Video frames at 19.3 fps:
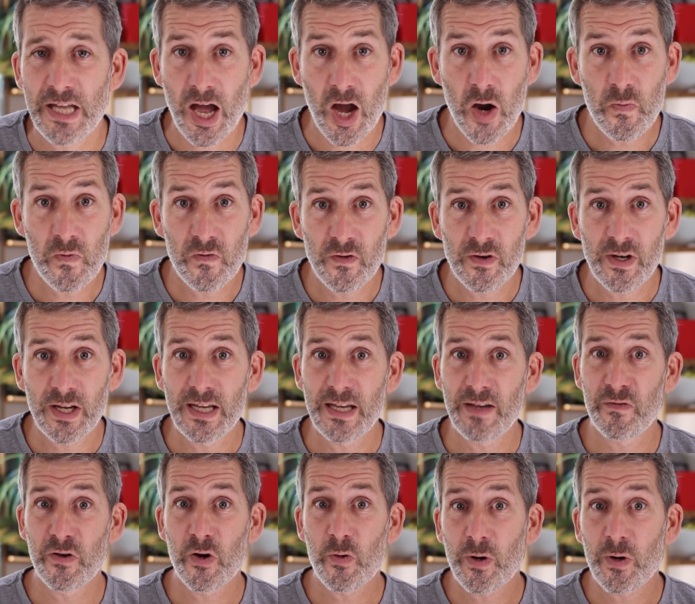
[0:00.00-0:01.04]
Hopefully,
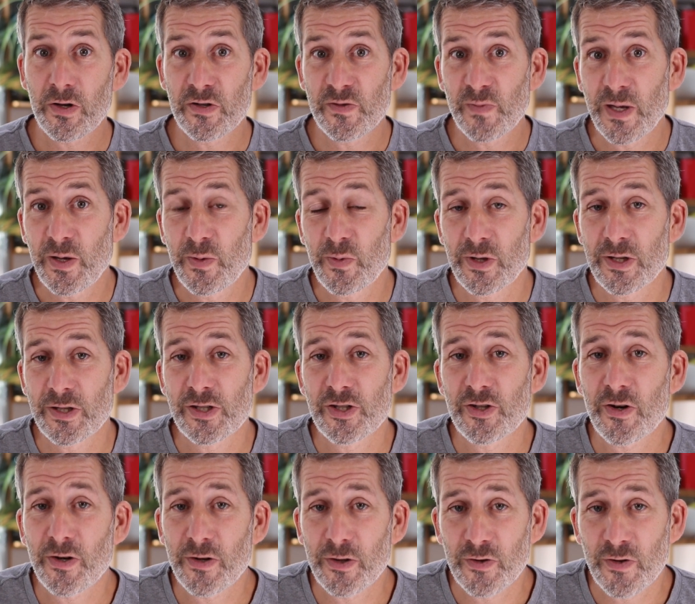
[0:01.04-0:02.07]
if of those people that
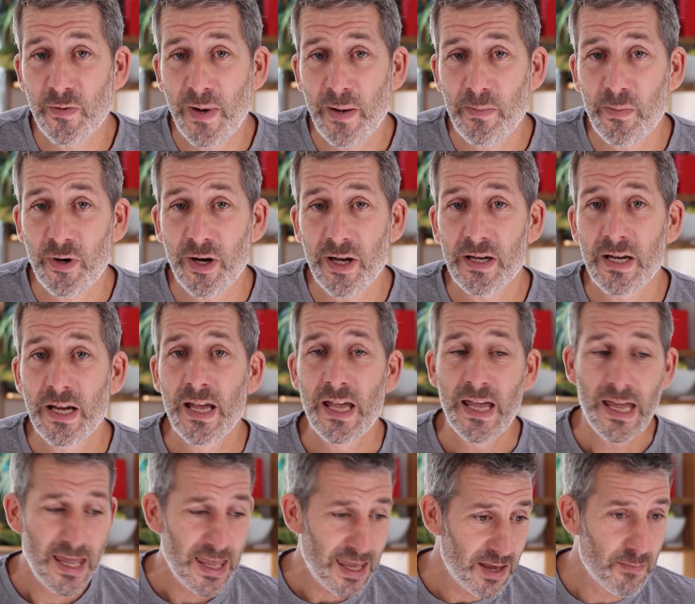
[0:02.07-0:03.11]
struggle to remember it,
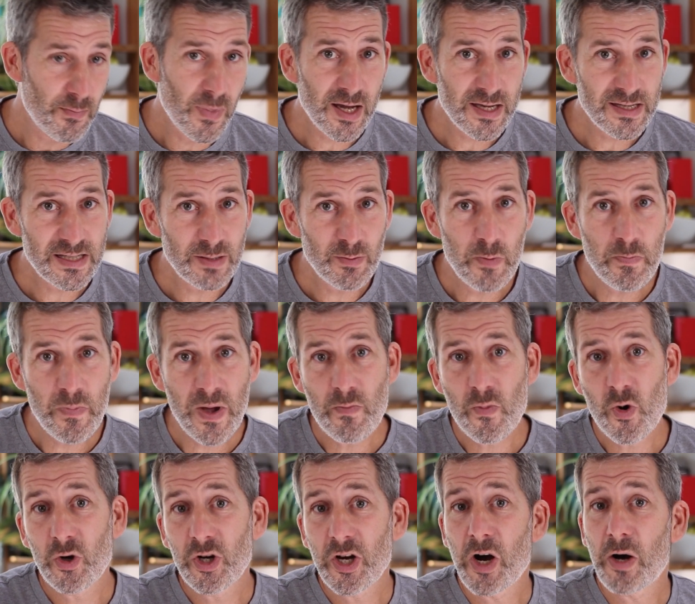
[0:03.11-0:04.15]
it might seem a bit
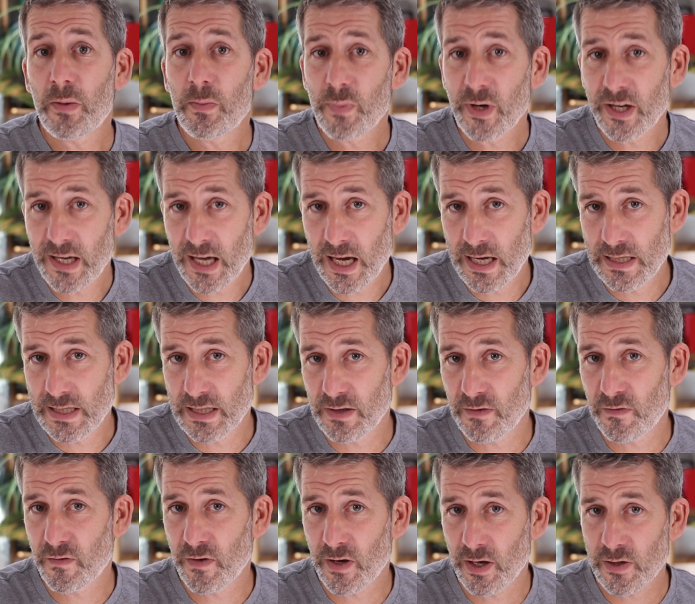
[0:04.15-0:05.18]
more complicated
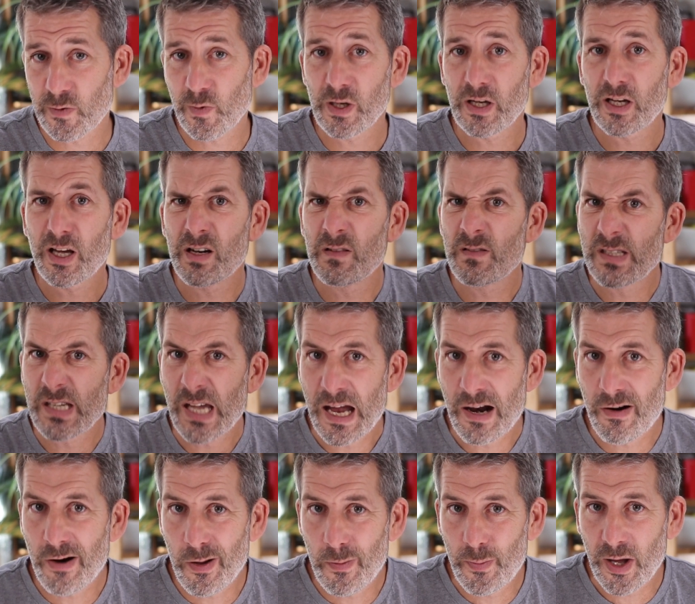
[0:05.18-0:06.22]
at first when I kind of
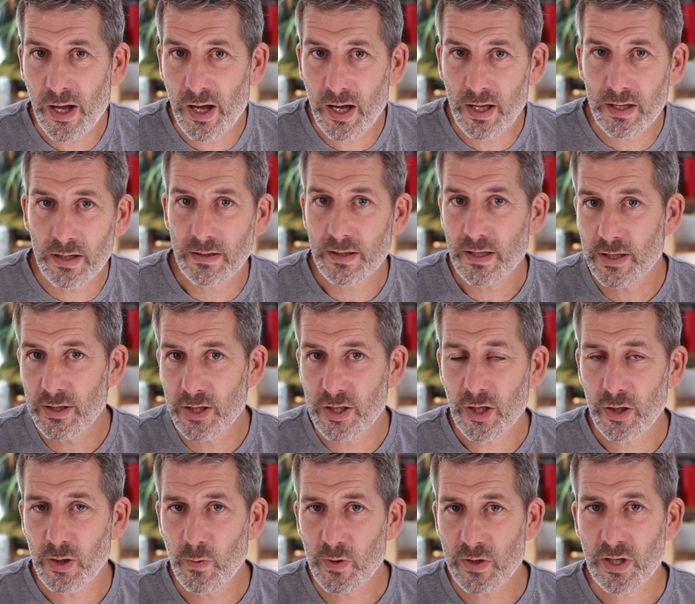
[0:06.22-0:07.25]
tear it apart and, and
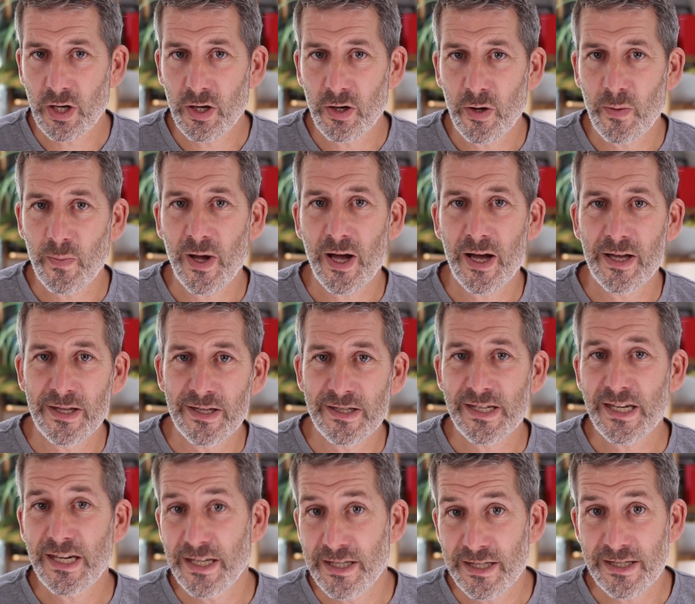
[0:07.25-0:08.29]
show you what's going on behind the
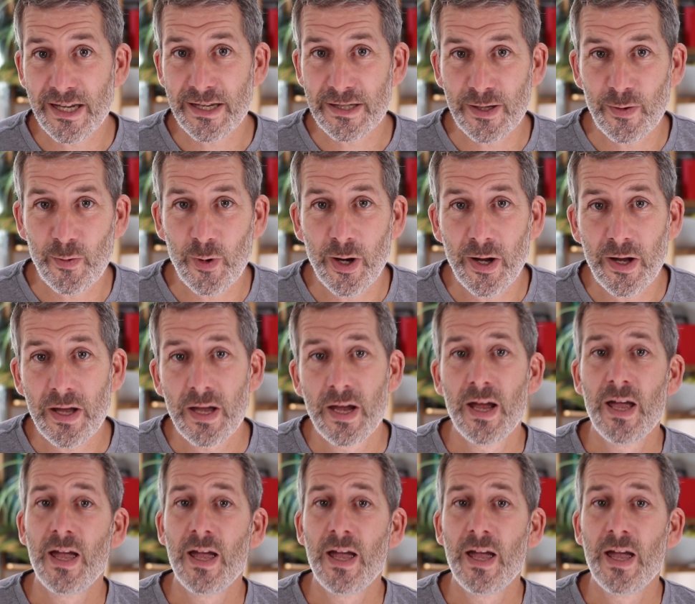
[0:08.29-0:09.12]
scenes, as it were.